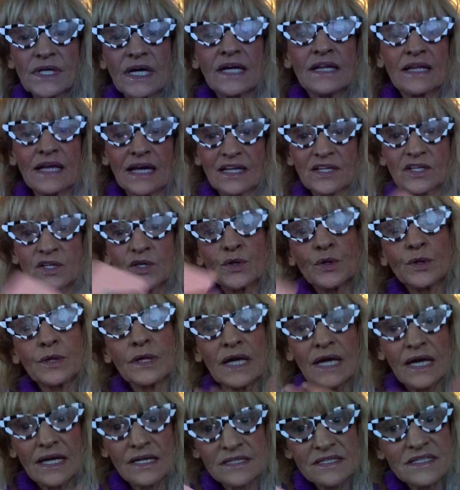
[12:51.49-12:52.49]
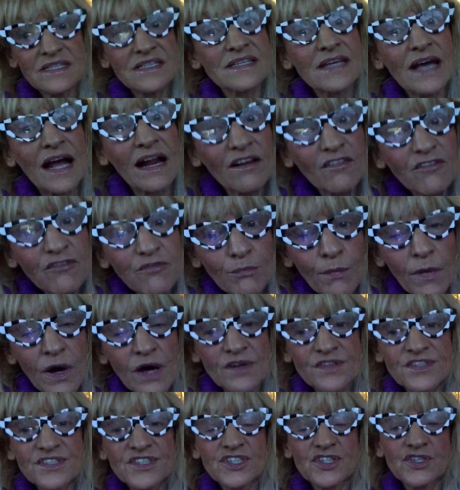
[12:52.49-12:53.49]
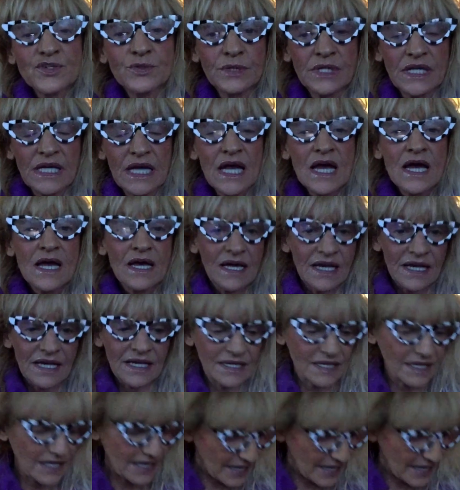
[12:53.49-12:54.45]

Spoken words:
and that creates self-mastery in